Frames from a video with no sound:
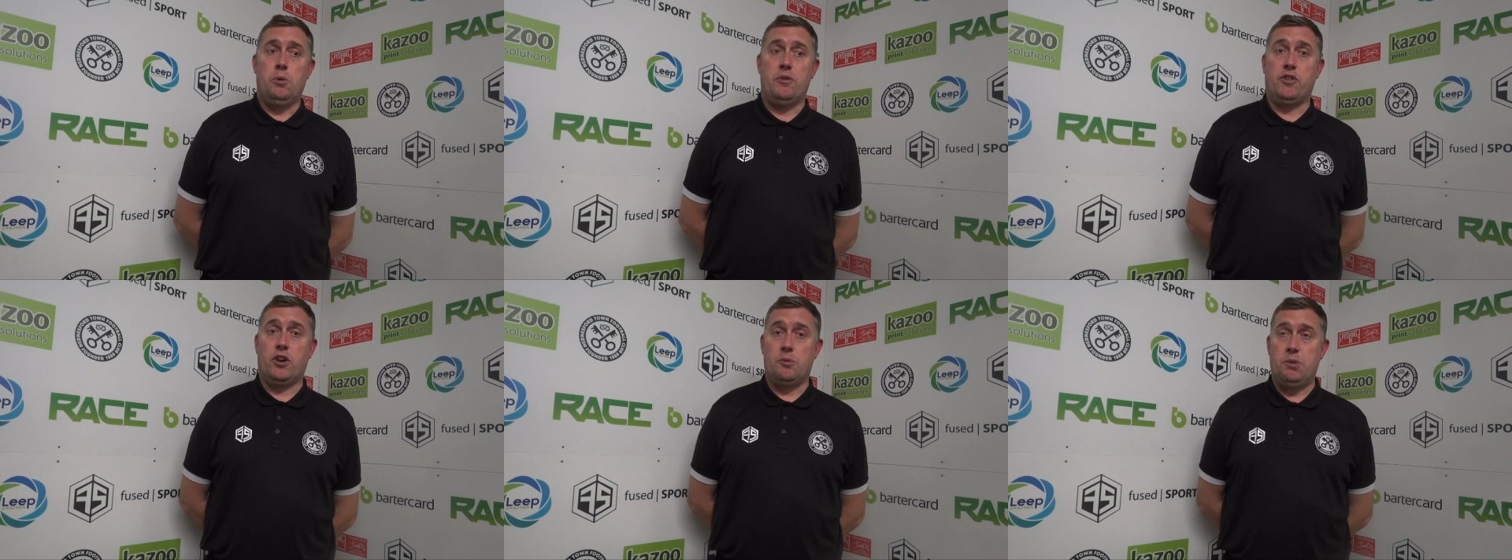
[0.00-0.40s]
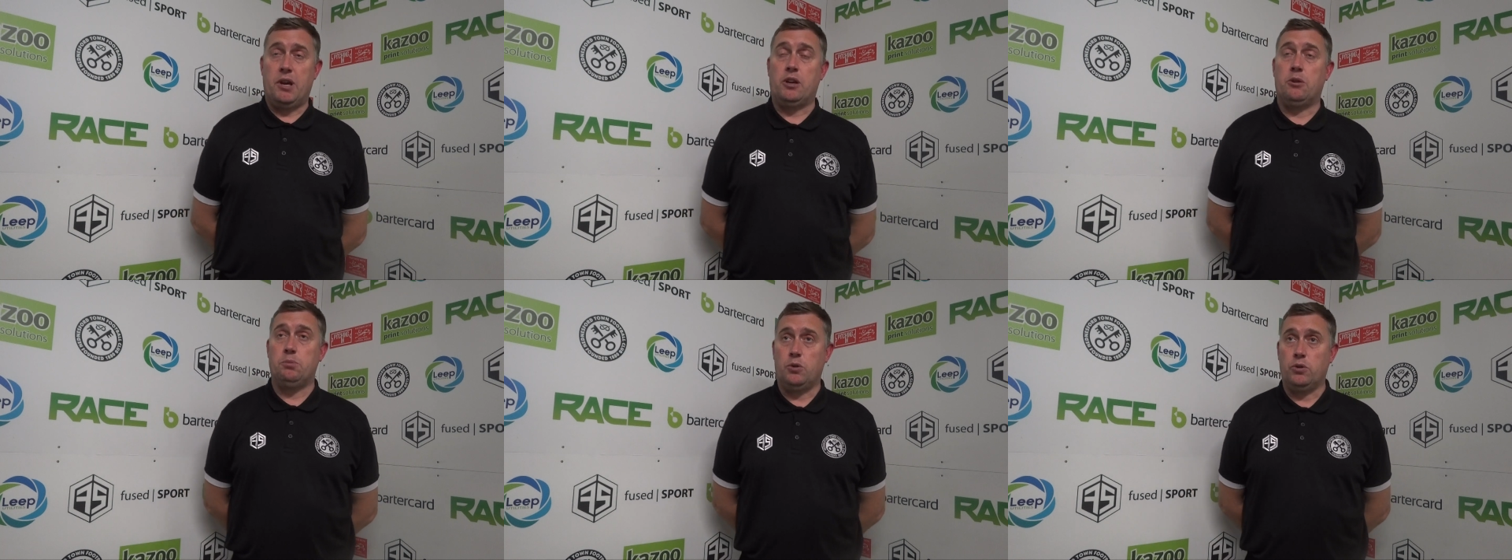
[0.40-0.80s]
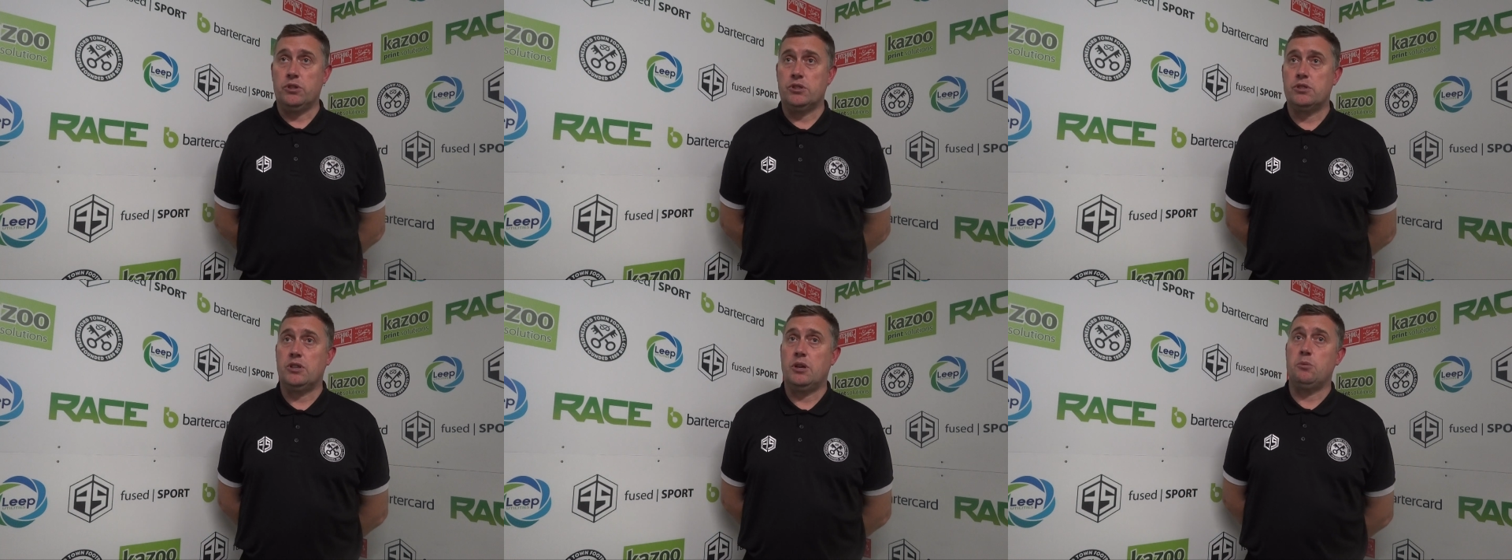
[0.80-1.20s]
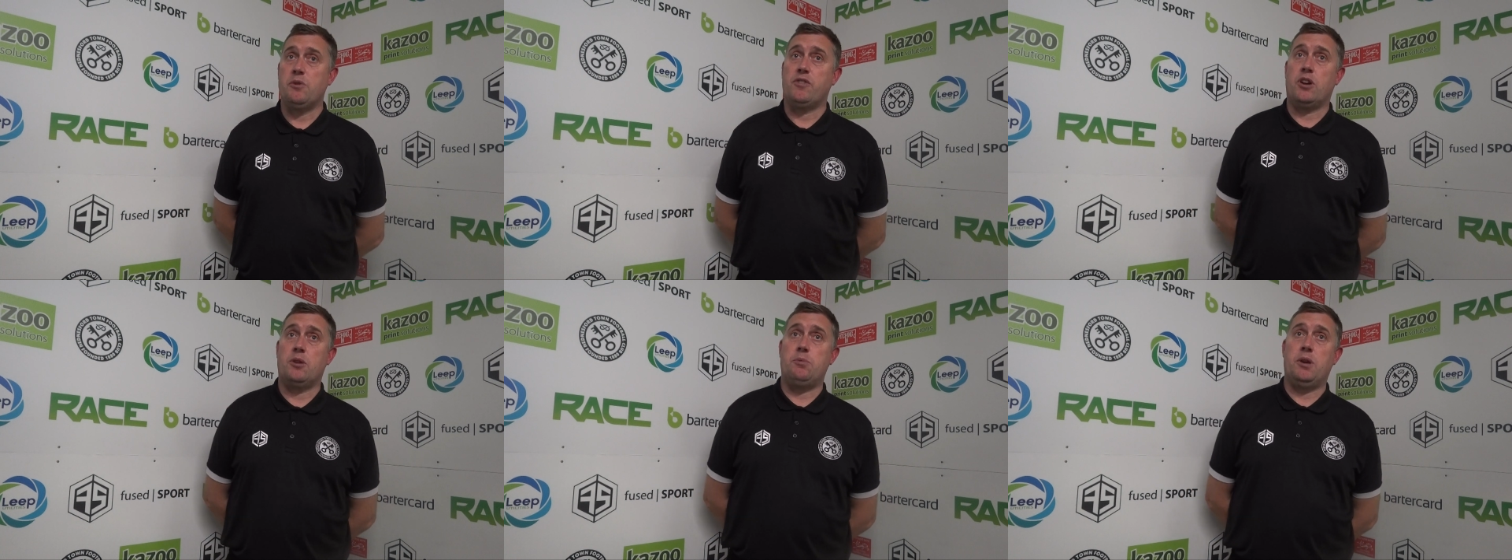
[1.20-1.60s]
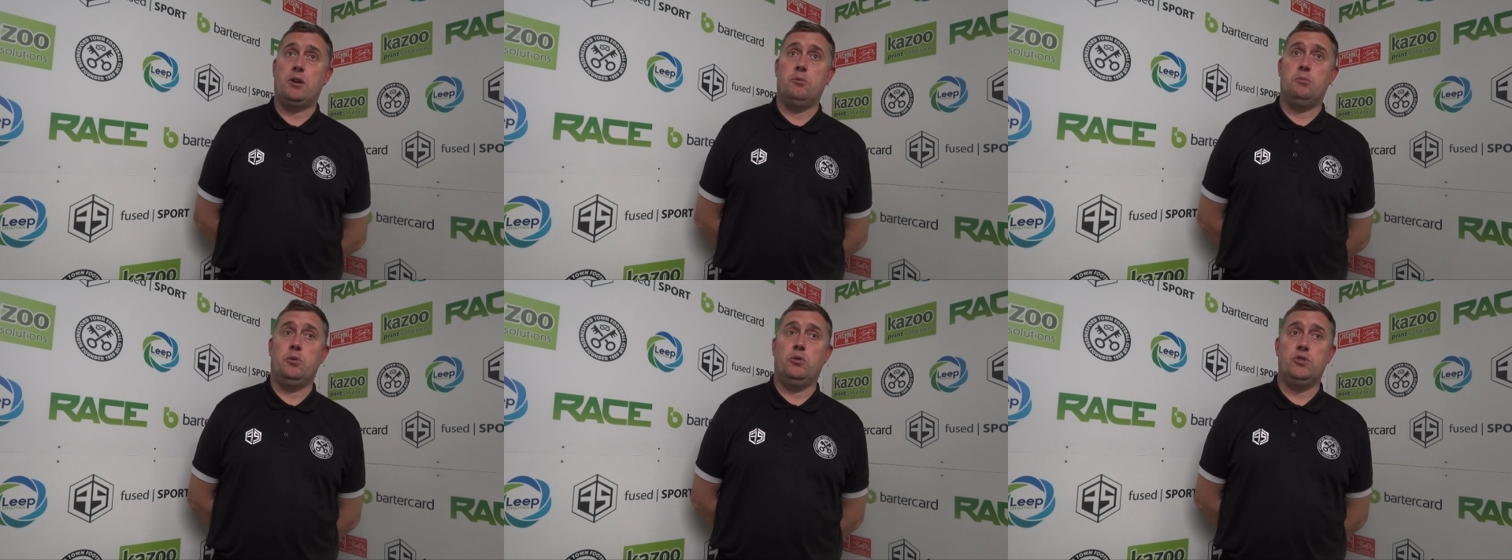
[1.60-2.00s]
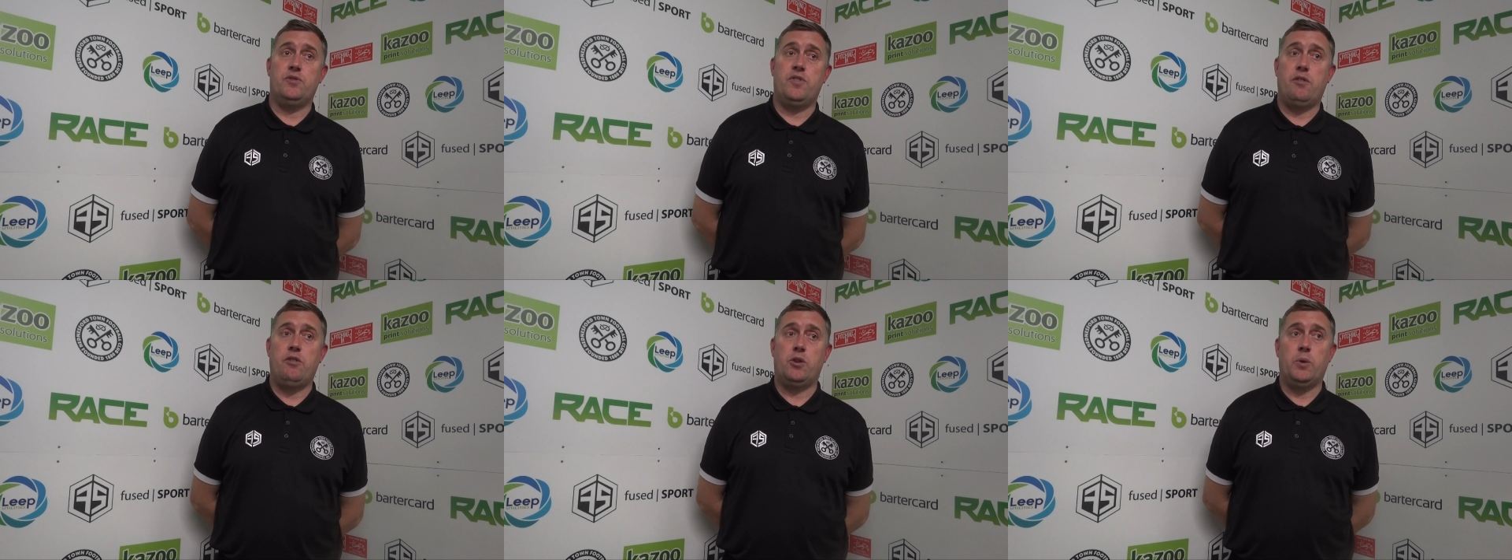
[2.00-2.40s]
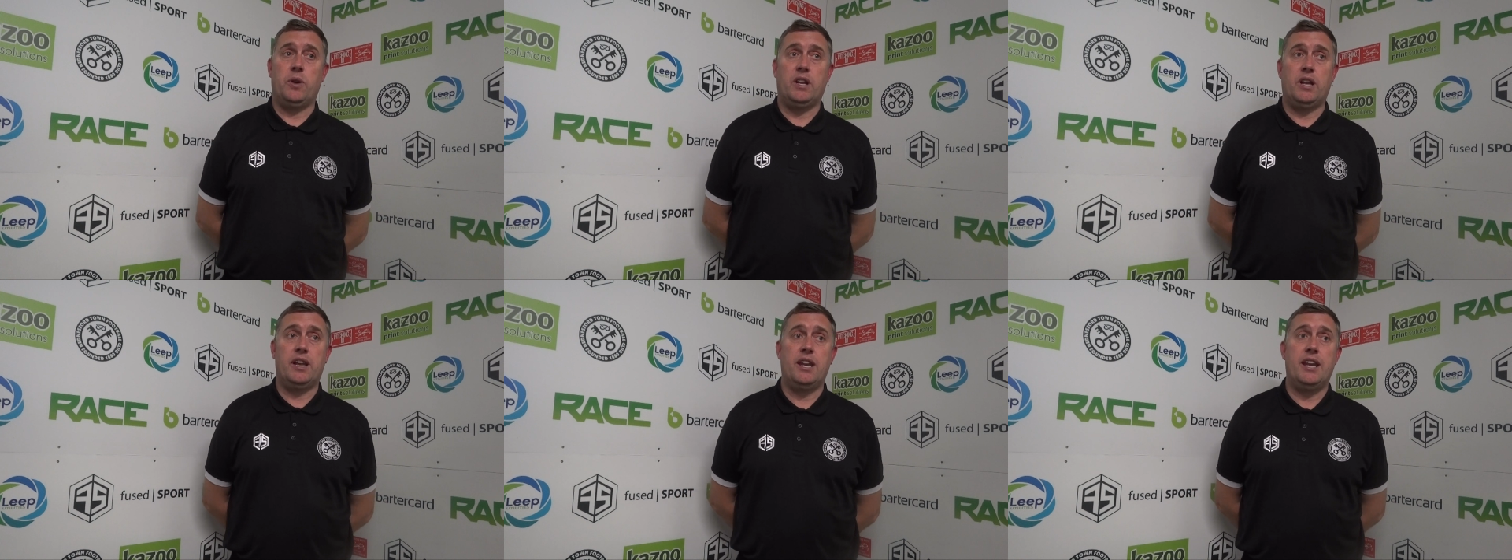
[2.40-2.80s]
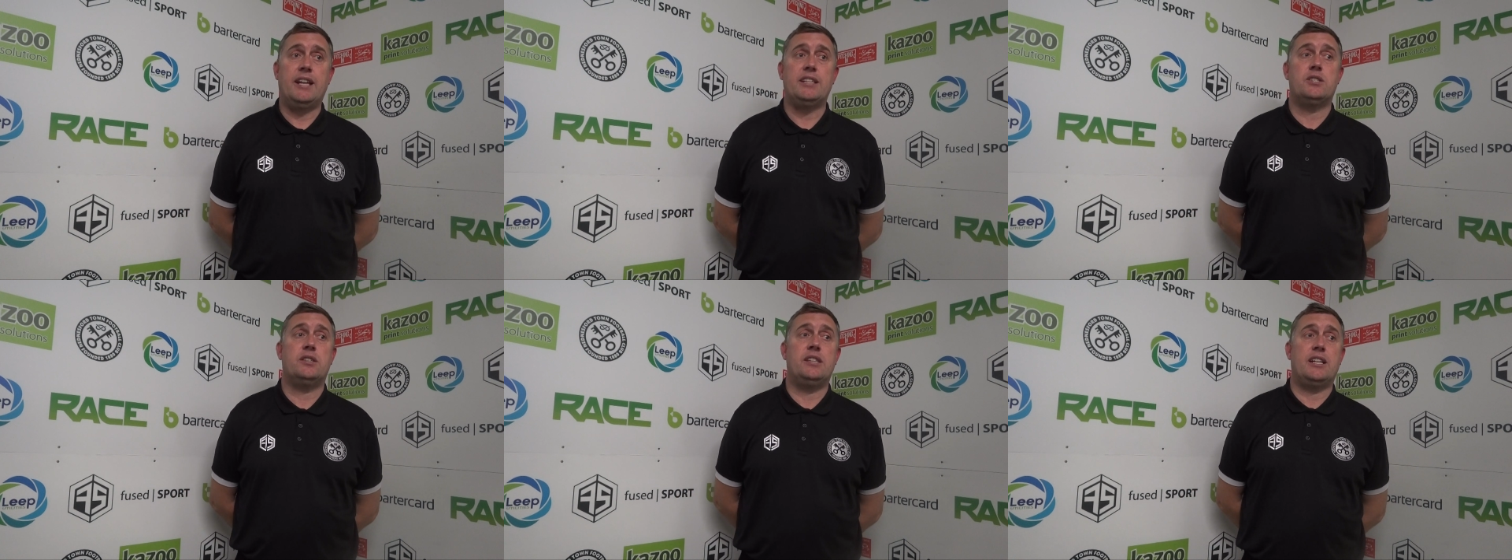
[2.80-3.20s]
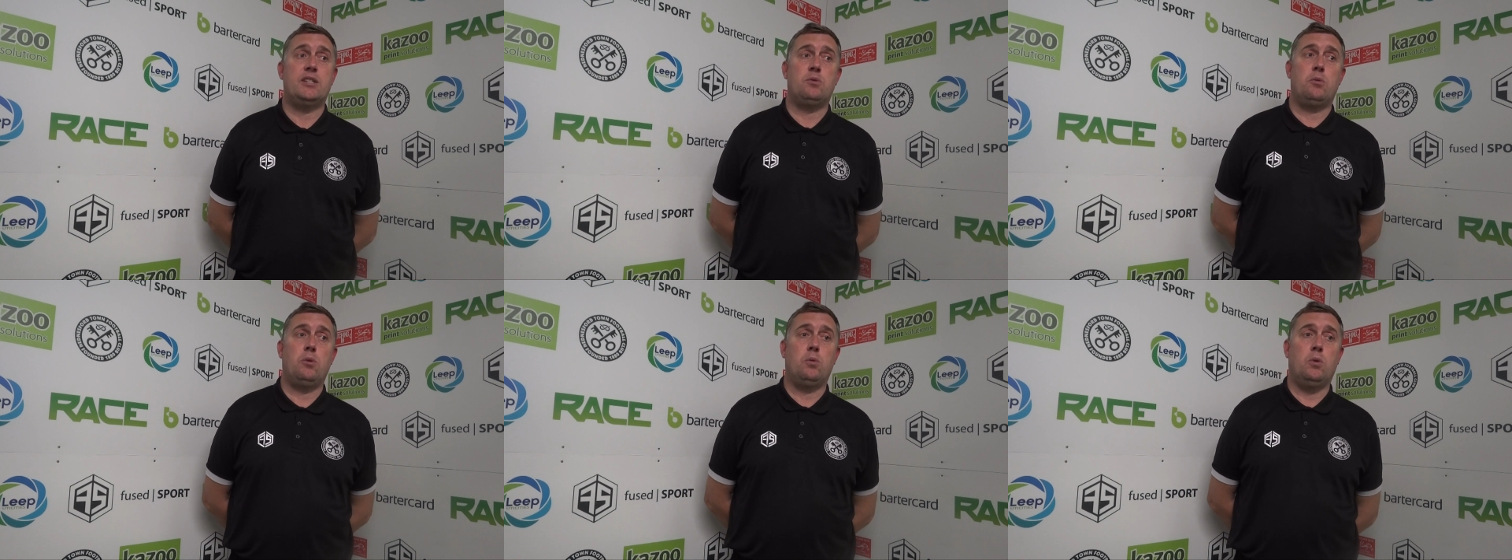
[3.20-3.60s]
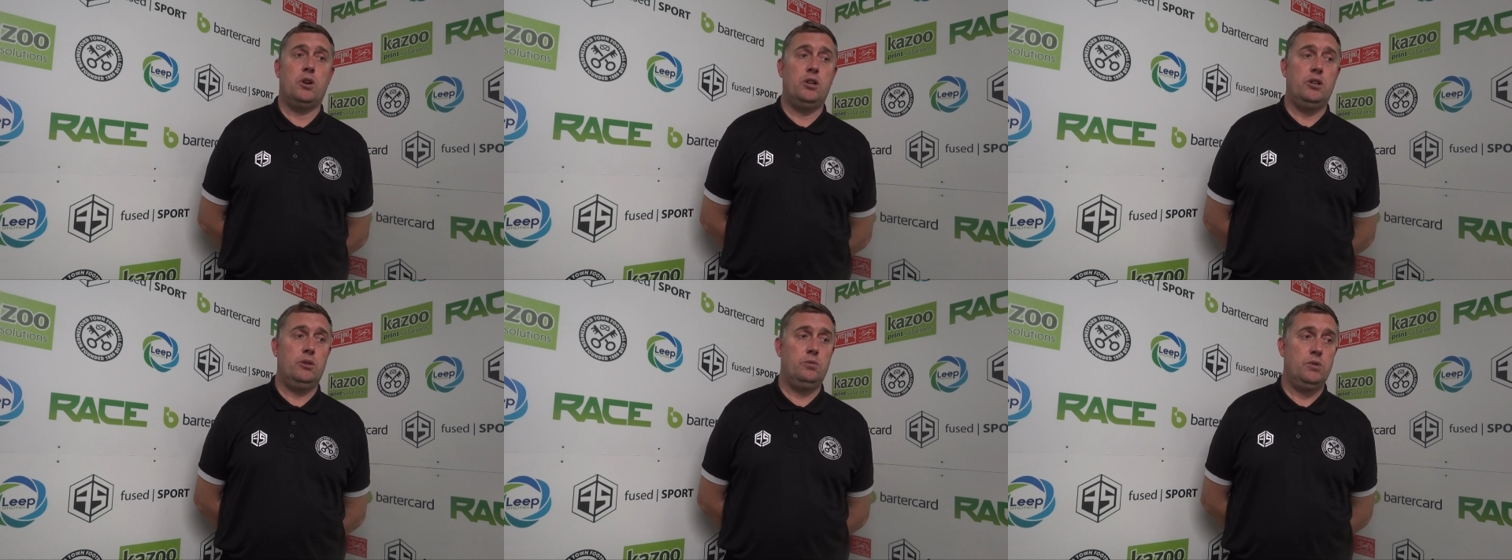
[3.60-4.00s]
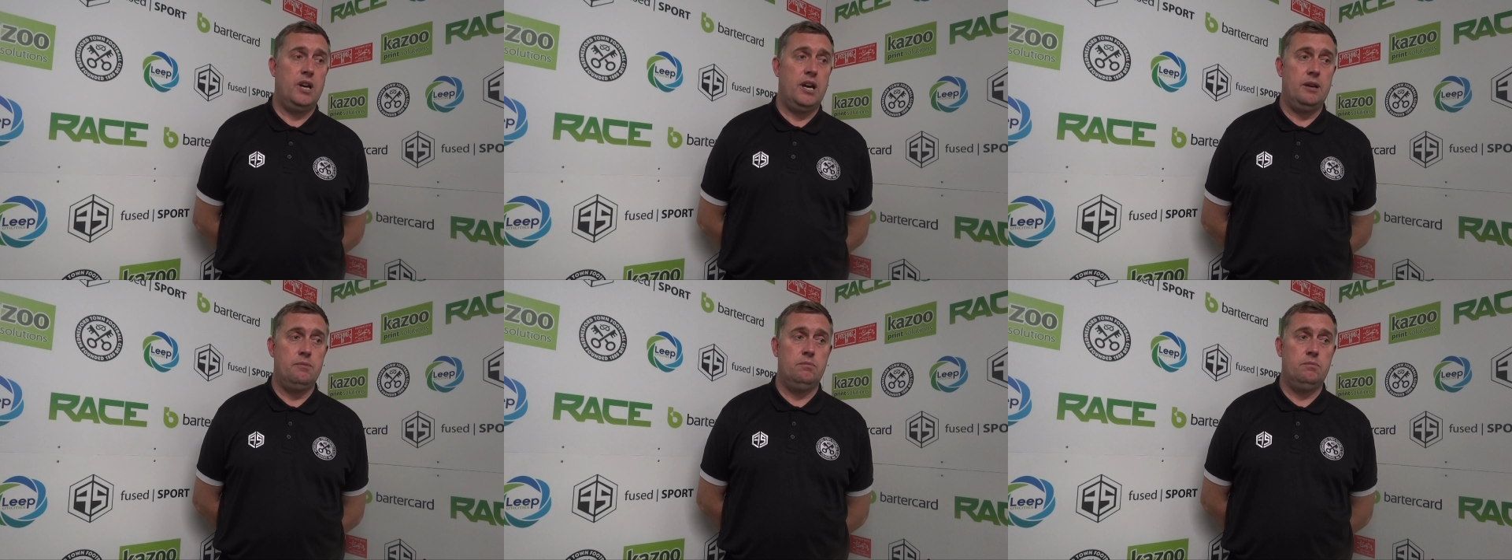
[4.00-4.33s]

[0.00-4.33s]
we've got to pick up points, and we've got to pick up points very quickly, and that's what we want to do.